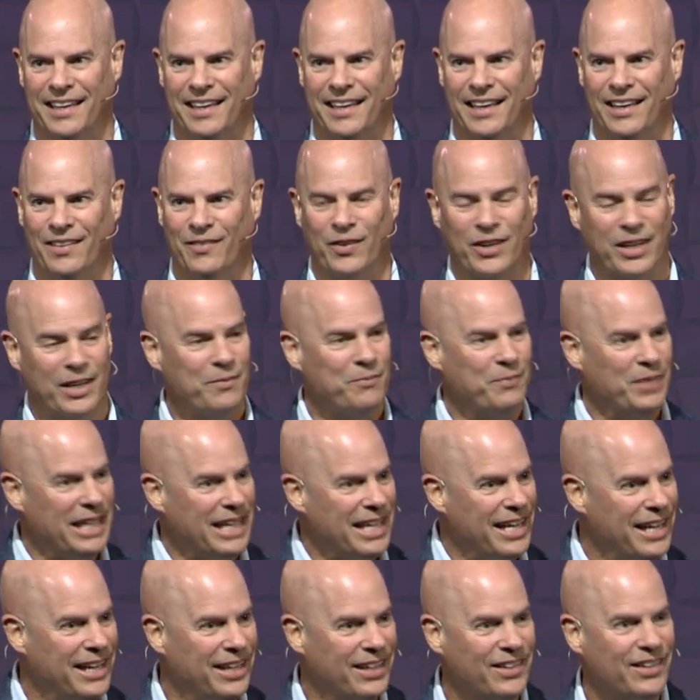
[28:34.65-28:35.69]
And we're going to be
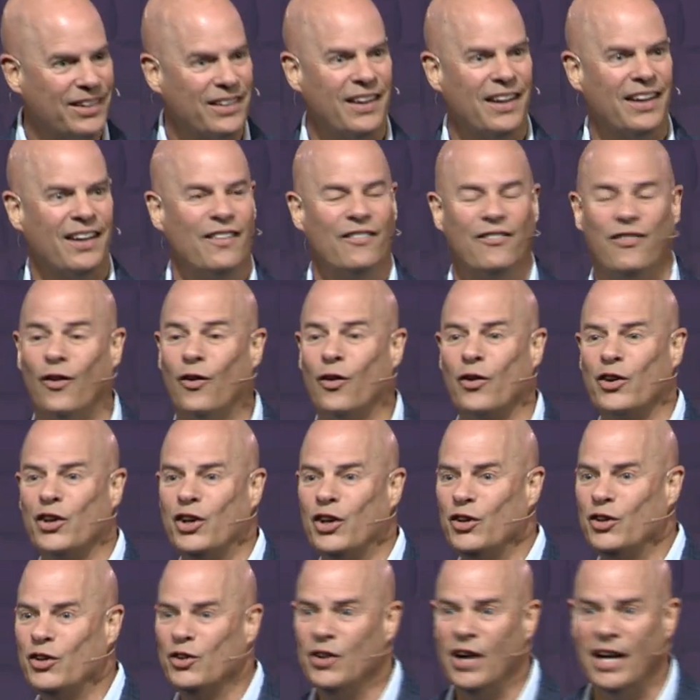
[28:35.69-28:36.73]
here for
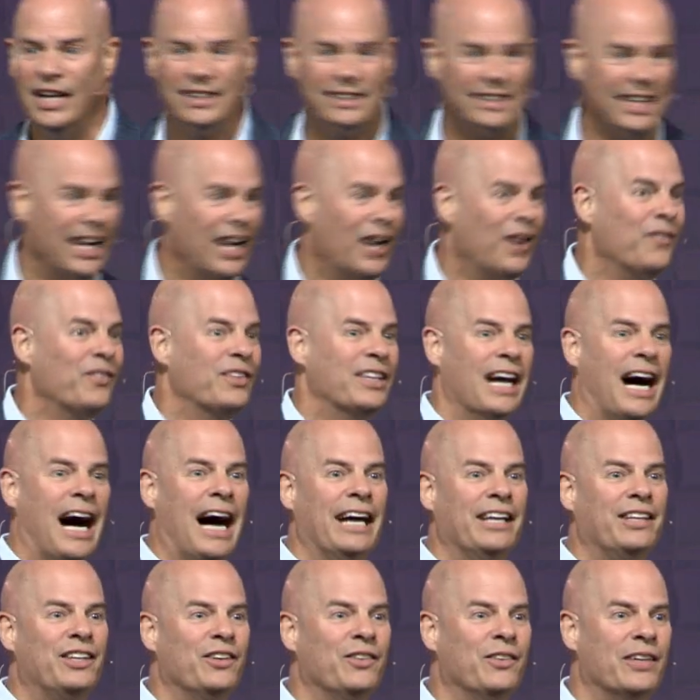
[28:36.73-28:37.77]
you to help
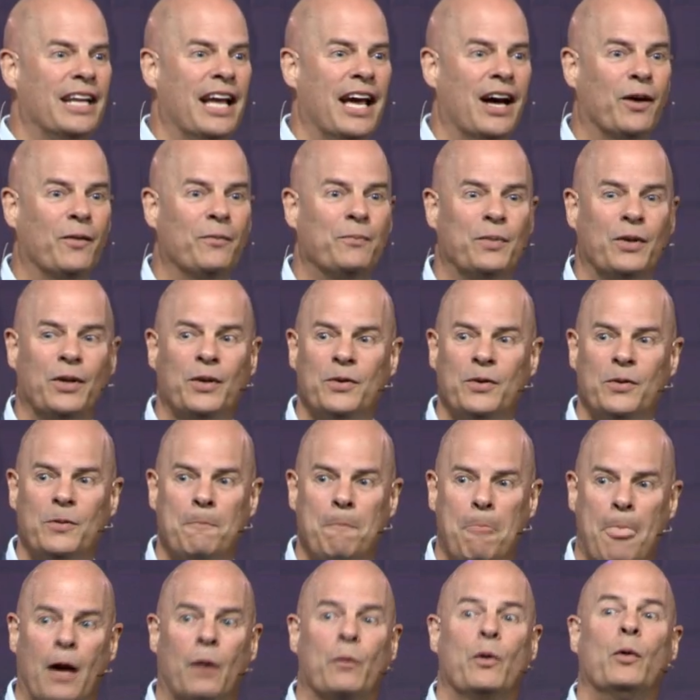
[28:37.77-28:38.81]
guide you and help you.
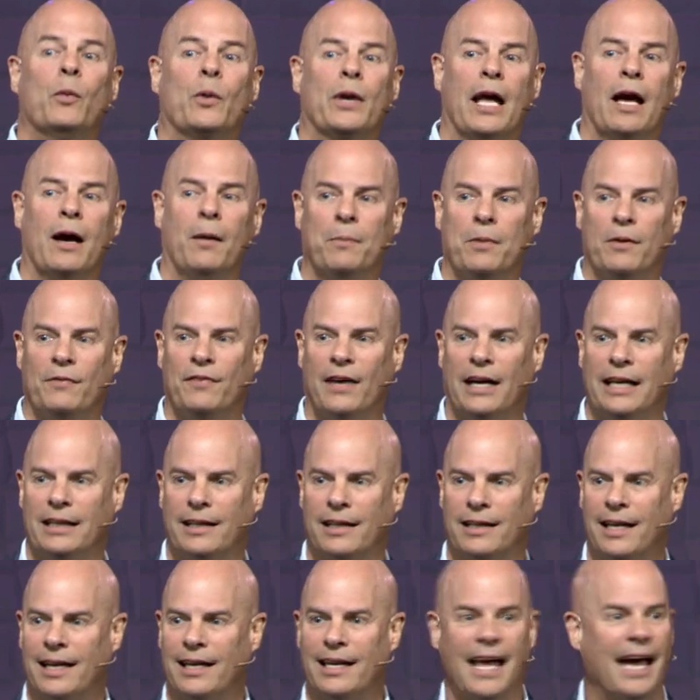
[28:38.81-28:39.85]
We want to help you find a
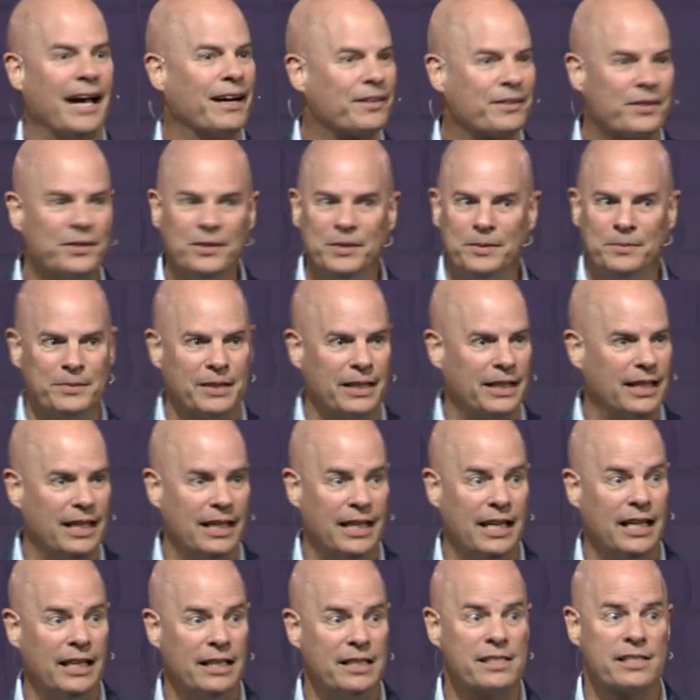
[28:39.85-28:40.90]
connect group to get
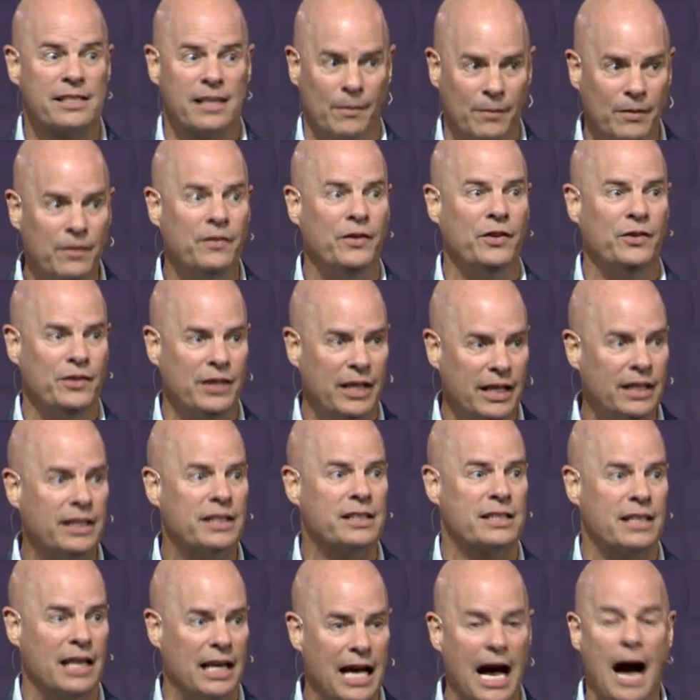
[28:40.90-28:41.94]
in. Some of you need to
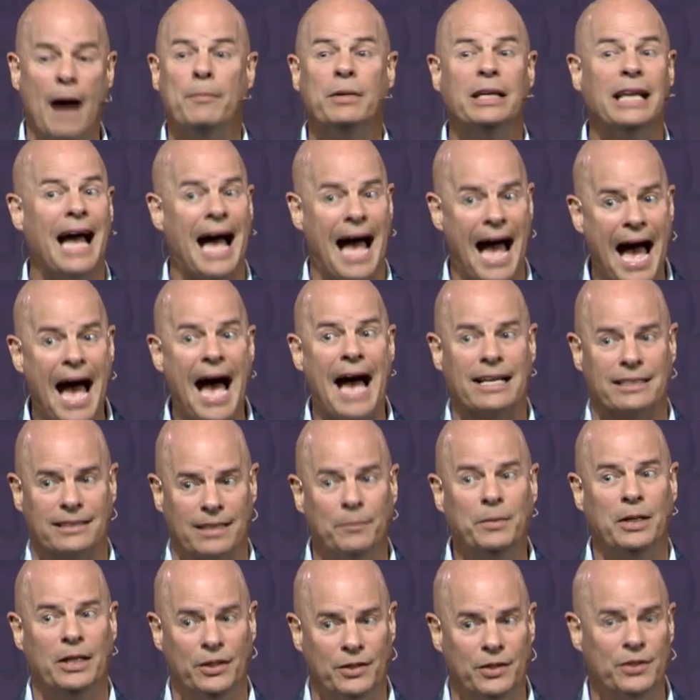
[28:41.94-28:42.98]
say, I'm going to act, I'm
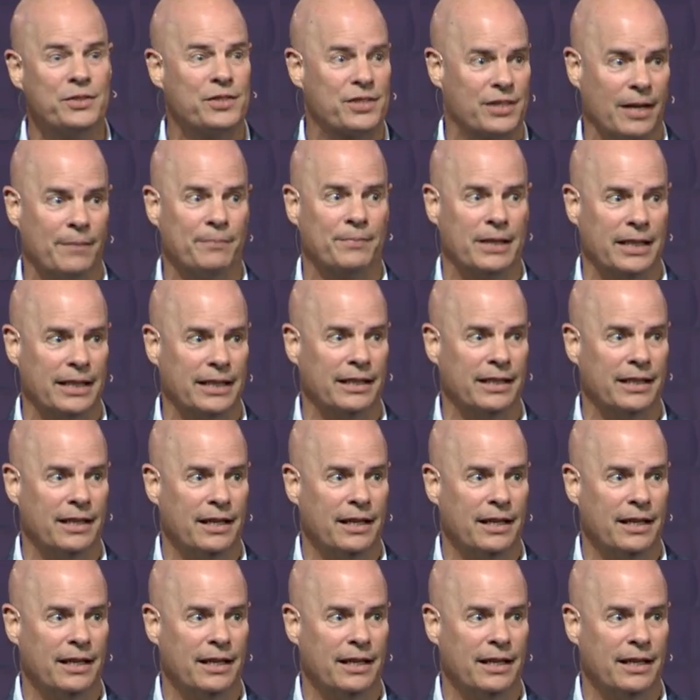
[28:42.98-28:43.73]
going to do something.